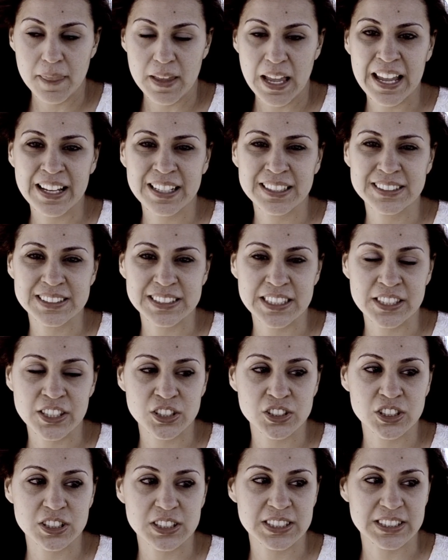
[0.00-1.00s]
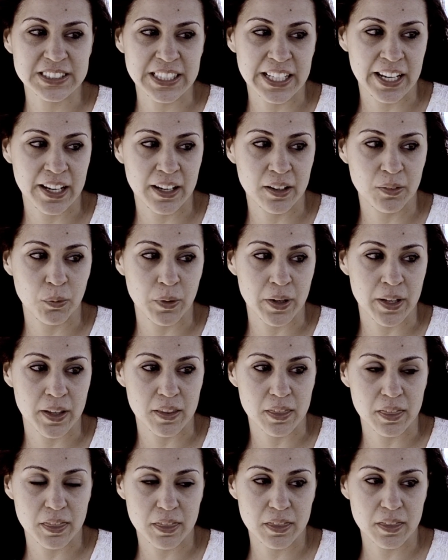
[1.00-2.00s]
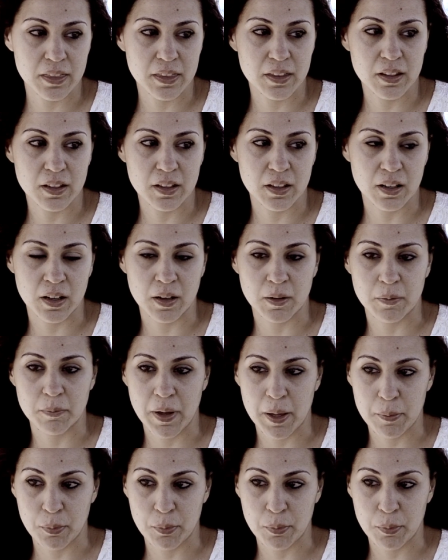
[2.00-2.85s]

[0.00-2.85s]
I continued to stay with my